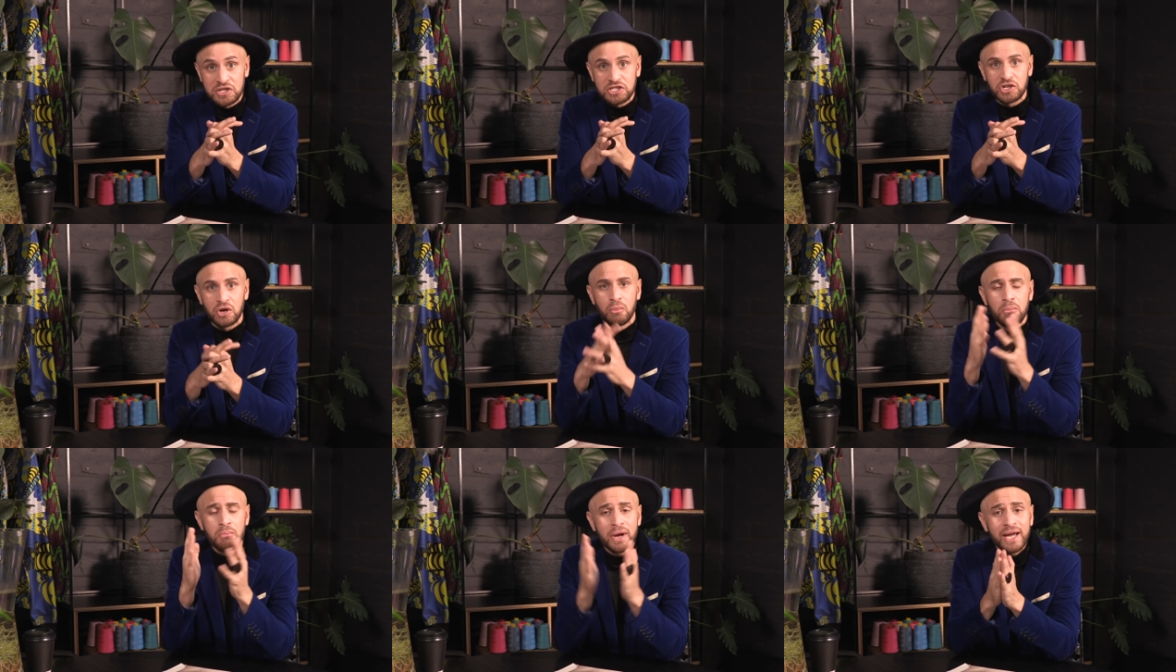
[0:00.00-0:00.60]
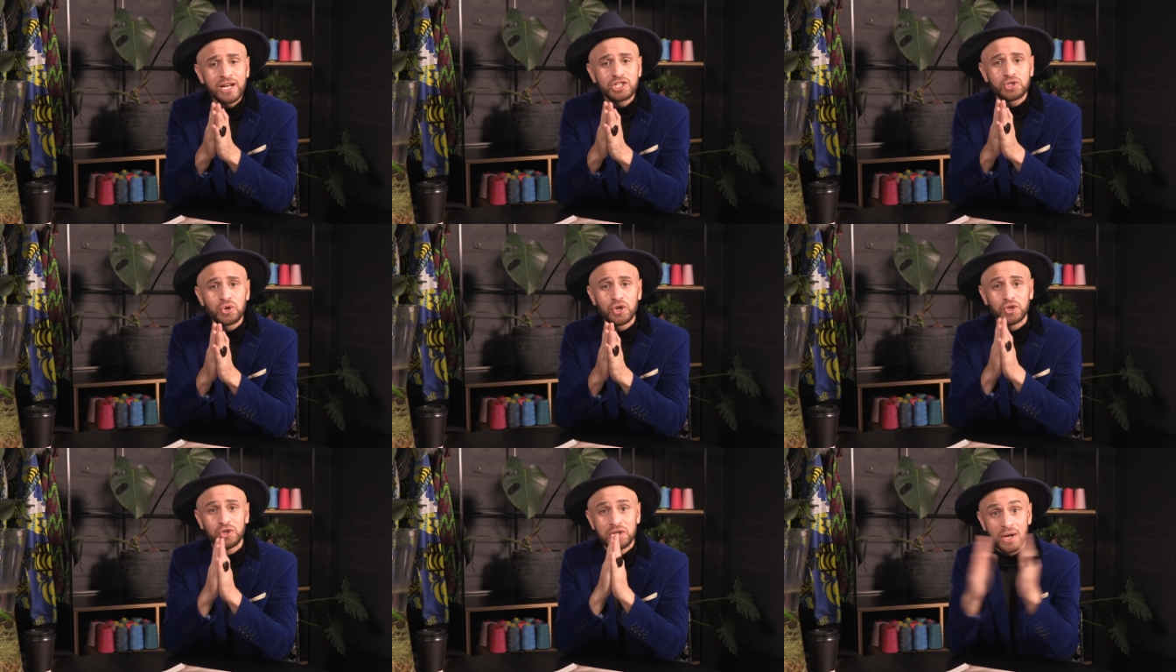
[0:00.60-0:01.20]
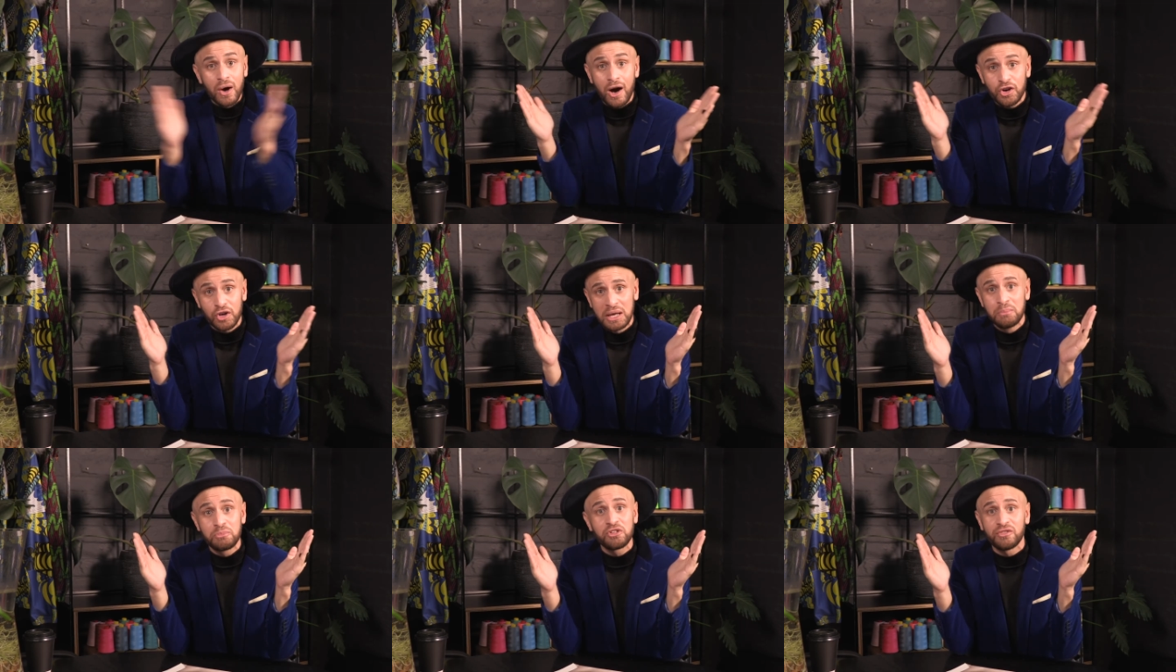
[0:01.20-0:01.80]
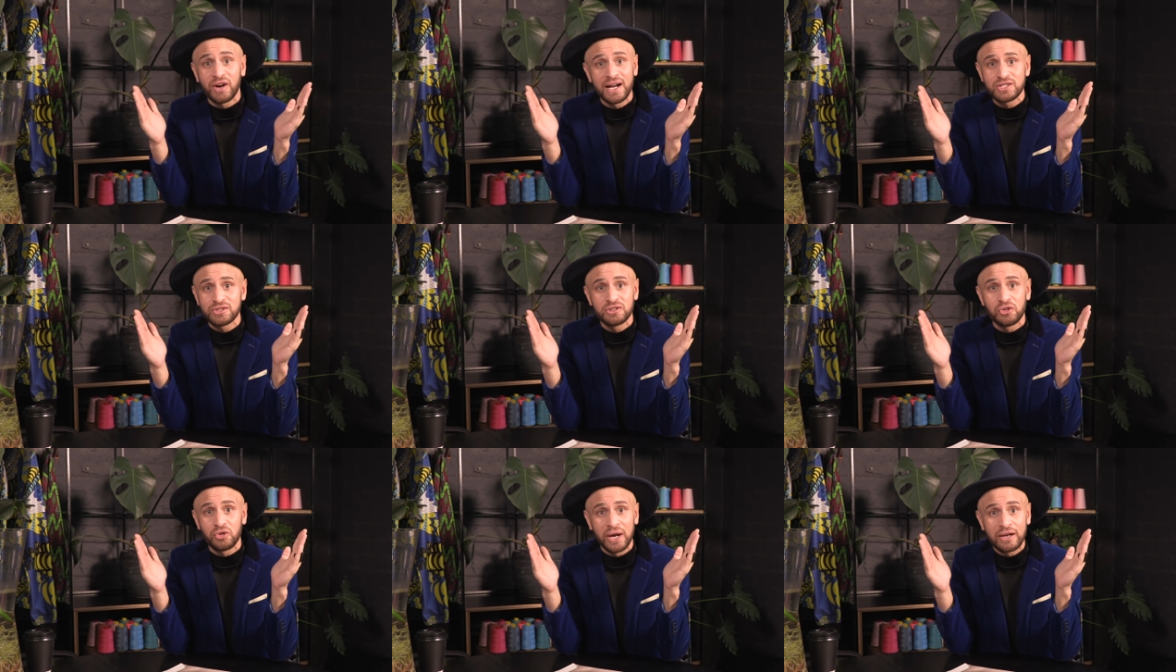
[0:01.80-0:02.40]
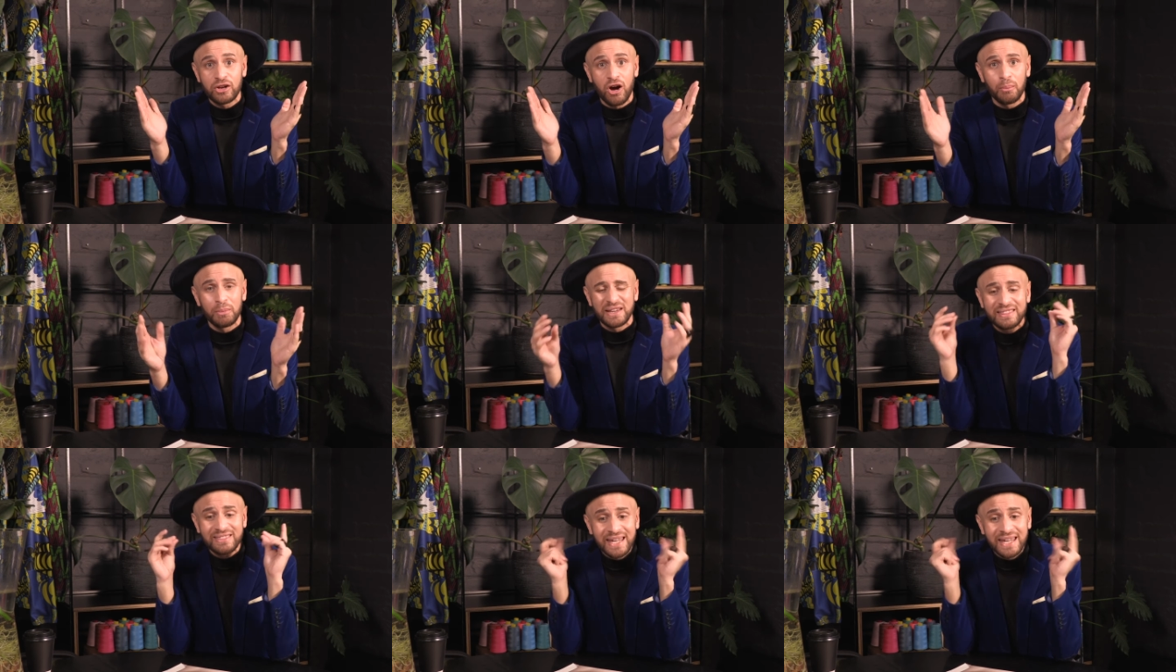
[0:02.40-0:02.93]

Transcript: So make sure you know how to improvise on the red carpet.